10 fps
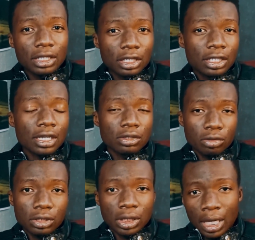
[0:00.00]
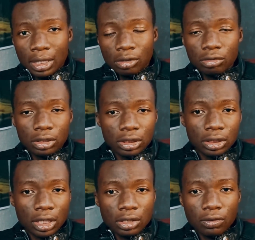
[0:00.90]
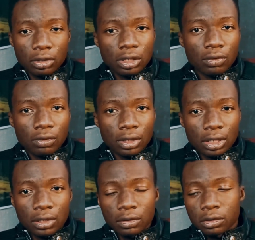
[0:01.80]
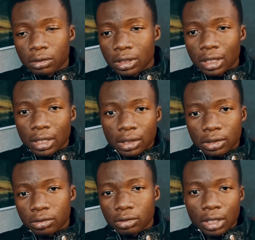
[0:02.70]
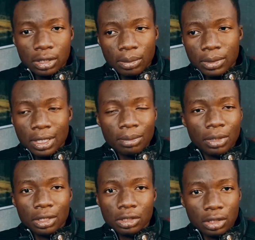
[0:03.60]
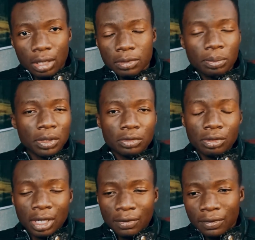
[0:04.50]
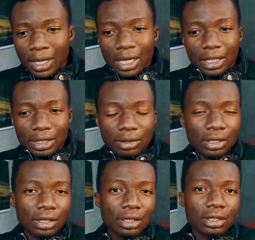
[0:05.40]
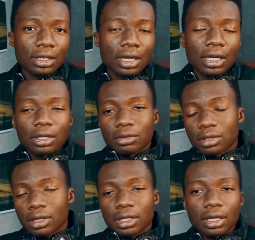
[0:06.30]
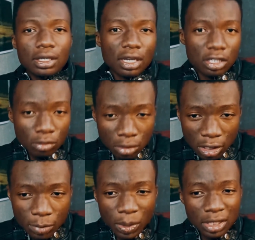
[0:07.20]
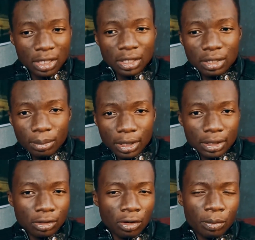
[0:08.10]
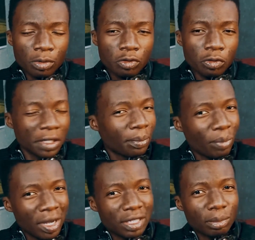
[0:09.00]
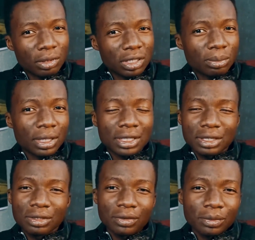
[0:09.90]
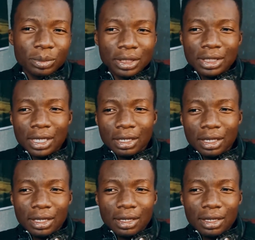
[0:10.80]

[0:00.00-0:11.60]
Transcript: she does not die, you know, she just regenerates. You shoot her, she takes some time, then she comes back to life, something like that. It was something that I also expected, but you know, I'm not really mad about it, but you know, I'm just like,